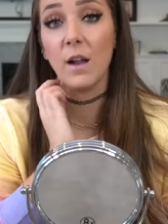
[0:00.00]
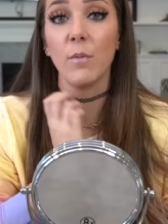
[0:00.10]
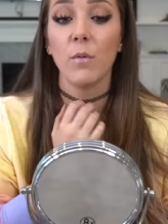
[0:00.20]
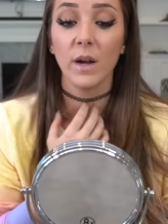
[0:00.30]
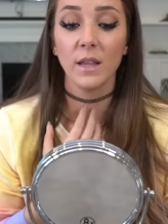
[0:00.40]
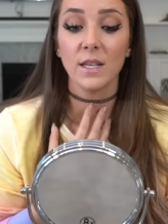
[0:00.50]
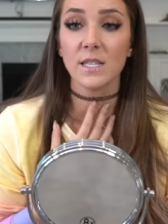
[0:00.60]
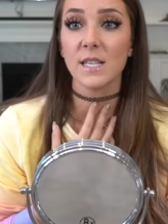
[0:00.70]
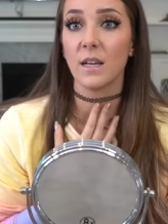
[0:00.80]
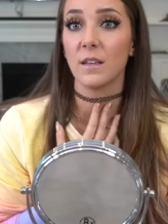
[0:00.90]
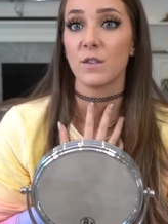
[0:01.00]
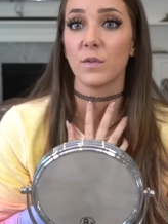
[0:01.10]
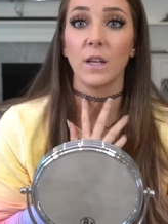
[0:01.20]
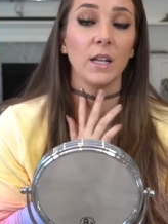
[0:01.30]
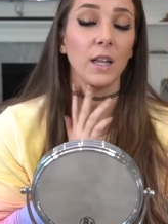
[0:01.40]
And I've been wearing this necklace
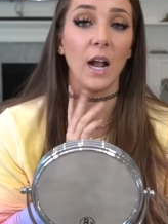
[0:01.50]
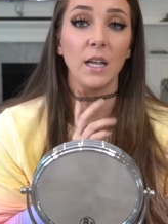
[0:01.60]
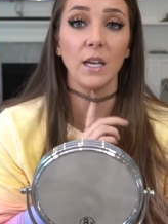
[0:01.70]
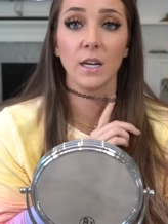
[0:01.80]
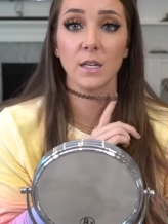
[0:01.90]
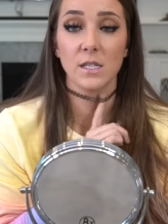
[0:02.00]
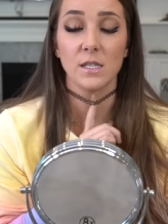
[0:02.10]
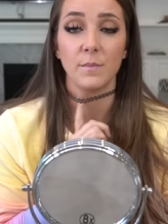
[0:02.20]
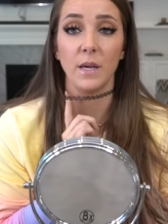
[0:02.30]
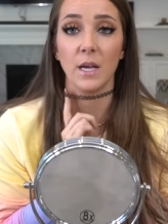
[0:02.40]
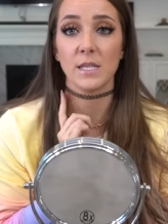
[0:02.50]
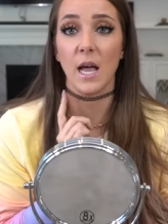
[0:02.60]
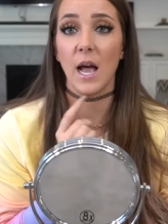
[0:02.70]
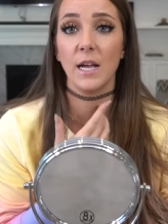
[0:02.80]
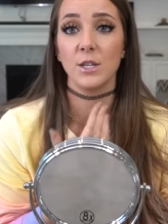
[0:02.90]
for like a lot of years. Because
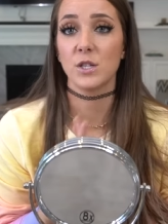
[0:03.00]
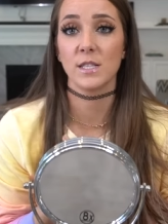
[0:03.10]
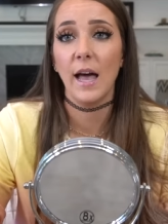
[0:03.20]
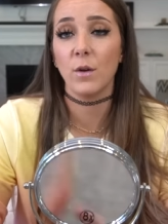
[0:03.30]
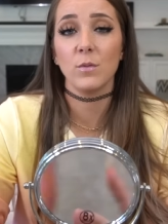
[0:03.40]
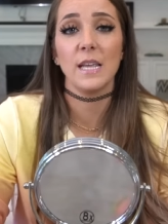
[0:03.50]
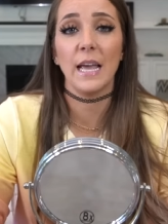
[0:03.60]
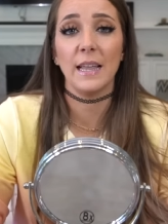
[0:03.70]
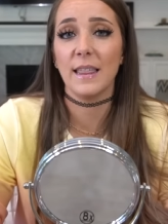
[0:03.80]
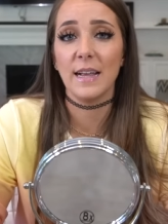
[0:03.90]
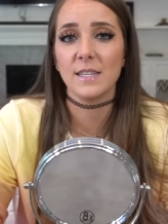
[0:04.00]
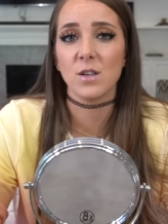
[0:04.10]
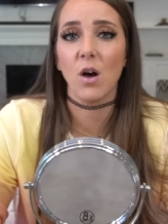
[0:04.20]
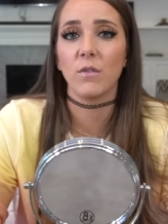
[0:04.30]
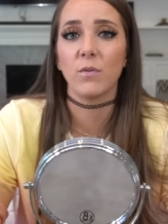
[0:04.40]
I don't take
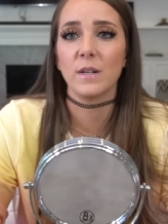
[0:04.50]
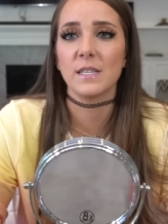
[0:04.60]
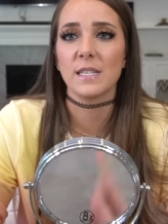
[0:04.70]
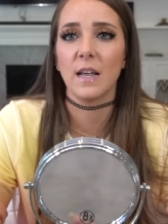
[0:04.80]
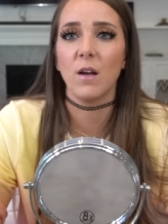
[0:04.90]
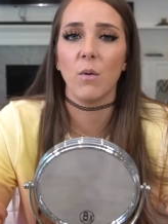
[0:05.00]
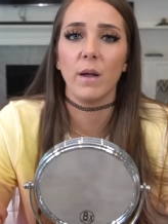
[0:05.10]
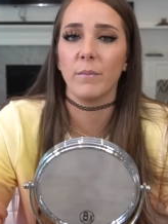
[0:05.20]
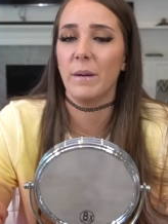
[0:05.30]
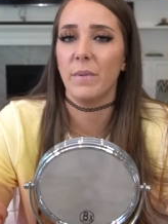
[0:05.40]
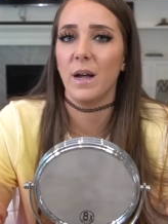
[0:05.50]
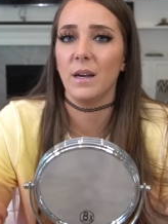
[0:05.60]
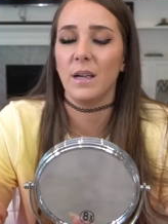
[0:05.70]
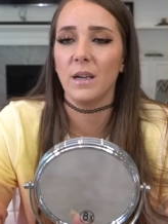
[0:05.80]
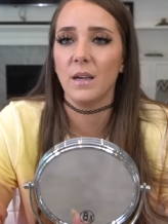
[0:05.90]
things off once they go on my
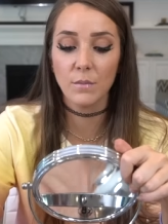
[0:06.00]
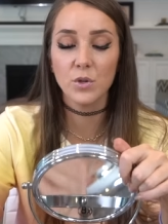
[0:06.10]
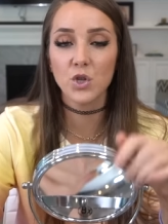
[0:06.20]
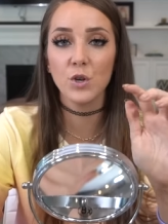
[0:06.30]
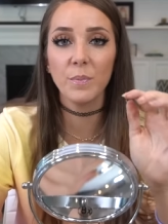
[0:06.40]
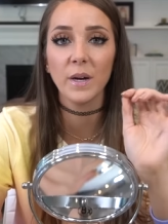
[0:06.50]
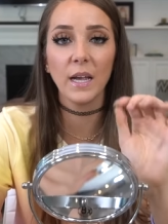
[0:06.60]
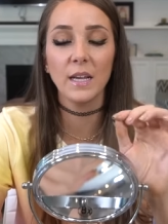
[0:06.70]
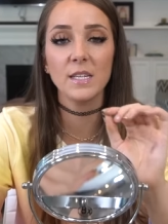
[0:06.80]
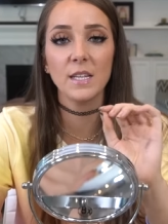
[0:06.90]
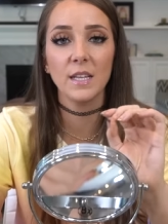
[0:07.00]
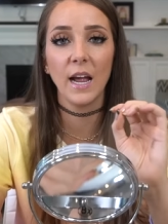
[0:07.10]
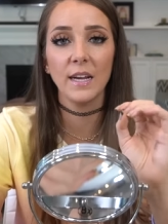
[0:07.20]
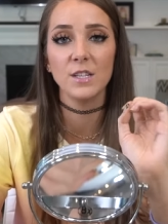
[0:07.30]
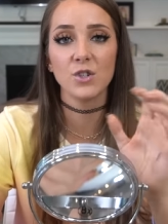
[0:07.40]
body. I'm super into the
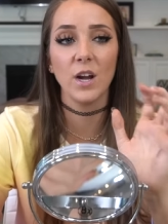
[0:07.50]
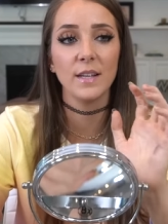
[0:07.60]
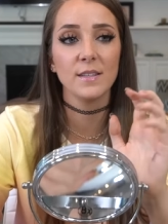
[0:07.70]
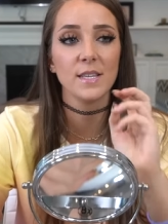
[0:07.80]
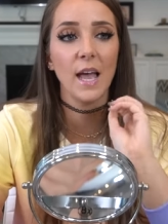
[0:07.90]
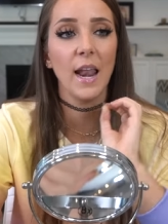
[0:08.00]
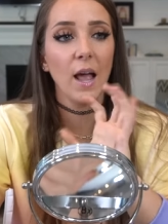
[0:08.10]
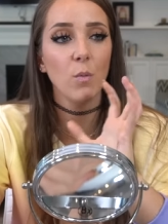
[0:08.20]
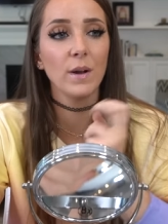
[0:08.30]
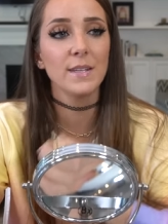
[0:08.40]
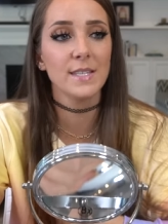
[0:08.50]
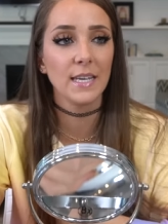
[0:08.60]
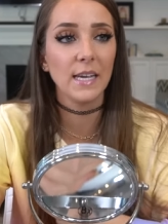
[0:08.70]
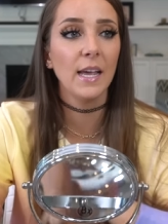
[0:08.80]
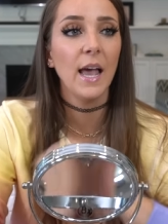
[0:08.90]
90s trends and I want to
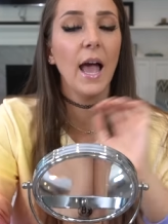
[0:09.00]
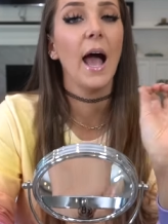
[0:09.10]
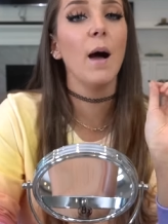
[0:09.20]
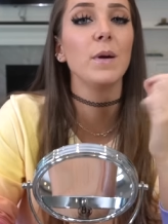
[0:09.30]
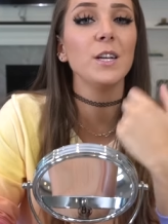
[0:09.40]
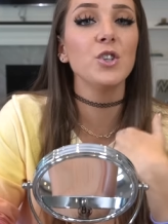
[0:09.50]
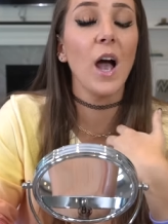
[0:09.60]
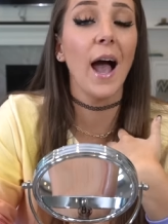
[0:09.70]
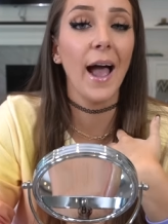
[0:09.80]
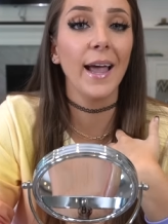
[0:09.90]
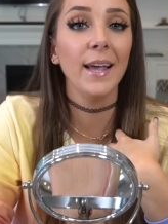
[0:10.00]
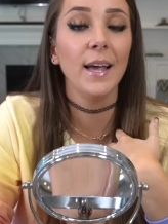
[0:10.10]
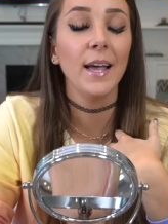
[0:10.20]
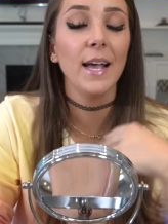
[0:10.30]
see how much I,